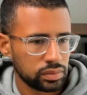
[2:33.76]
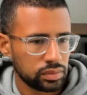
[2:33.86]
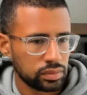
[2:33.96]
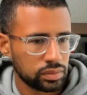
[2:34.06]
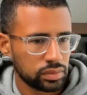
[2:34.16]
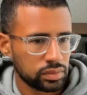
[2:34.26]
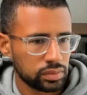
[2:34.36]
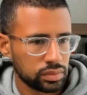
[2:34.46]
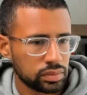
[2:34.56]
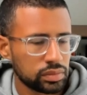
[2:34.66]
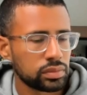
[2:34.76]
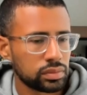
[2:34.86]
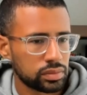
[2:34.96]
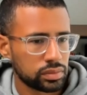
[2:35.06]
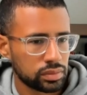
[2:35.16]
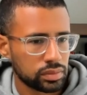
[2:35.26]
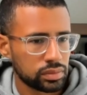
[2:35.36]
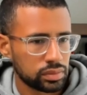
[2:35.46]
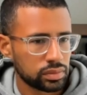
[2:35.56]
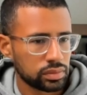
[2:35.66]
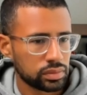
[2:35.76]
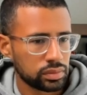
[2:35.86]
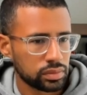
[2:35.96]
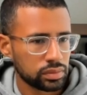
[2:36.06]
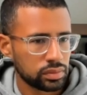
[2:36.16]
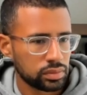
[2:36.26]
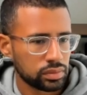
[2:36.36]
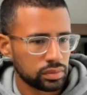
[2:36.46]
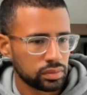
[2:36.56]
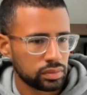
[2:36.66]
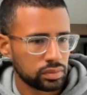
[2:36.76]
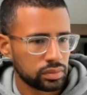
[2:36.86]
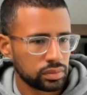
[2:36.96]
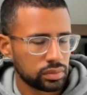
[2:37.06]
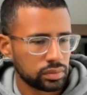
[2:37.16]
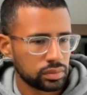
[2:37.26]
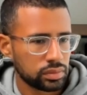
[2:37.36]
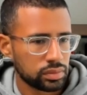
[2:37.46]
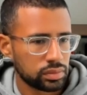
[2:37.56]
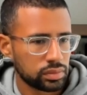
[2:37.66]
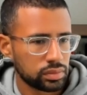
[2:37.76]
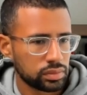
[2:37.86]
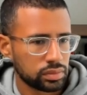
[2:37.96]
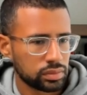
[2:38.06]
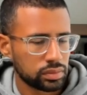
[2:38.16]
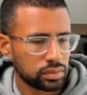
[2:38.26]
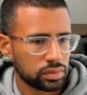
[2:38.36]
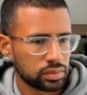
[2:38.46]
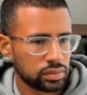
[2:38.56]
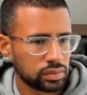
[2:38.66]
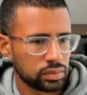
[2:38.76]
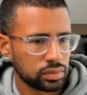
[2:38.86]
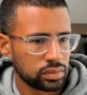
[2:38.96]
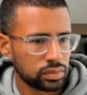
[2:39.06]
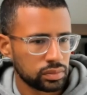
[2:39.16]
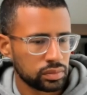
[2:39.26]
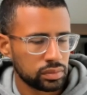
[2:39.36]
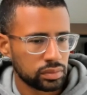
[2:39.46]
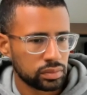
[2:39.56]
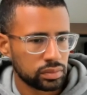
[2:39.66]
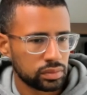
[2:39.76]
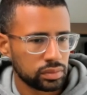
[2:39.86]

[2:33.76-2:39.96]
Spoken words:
No words are spoken by the person on screen.